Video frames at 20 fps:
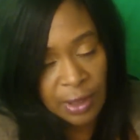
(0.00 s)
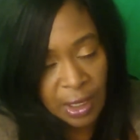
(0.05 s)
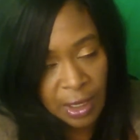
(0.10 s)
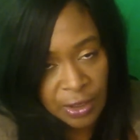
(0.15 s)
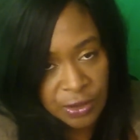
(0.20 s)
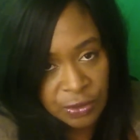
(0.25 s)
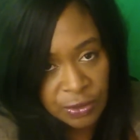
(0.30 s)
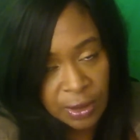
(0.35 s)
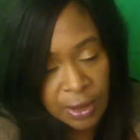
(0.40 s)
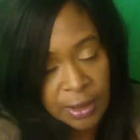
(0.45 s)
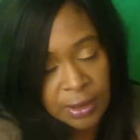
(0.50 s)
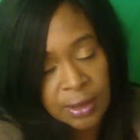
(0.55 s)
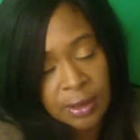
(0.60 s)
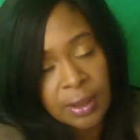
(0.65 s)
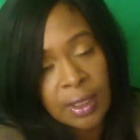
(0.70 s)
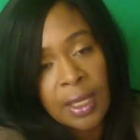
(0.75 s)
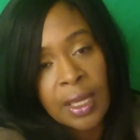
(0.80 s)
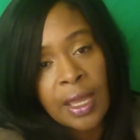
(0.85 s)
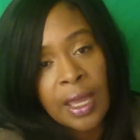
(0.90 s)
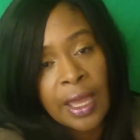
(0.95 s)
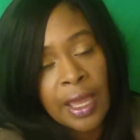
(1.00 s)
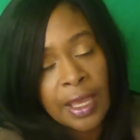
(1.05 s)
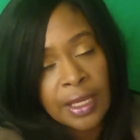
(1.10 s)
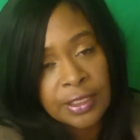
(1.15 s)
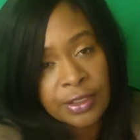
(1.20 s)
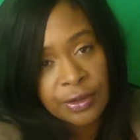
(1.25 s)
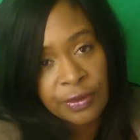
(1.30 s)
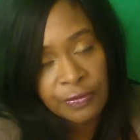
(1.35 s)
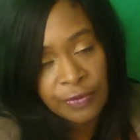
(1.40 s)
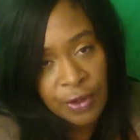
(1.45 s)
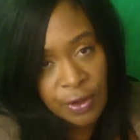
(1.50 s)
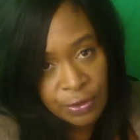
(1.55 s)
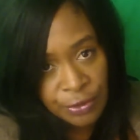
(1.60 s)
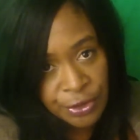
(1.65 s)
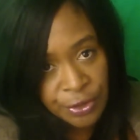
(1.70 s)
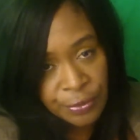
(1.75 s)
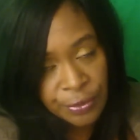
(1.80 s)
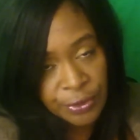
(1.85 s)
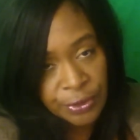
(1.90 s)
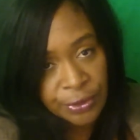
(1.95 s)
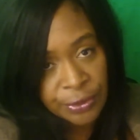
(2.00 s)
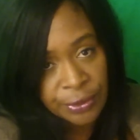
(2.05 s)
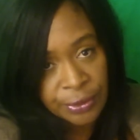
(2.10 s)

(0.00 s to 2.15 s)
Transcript: address, ask their phone number.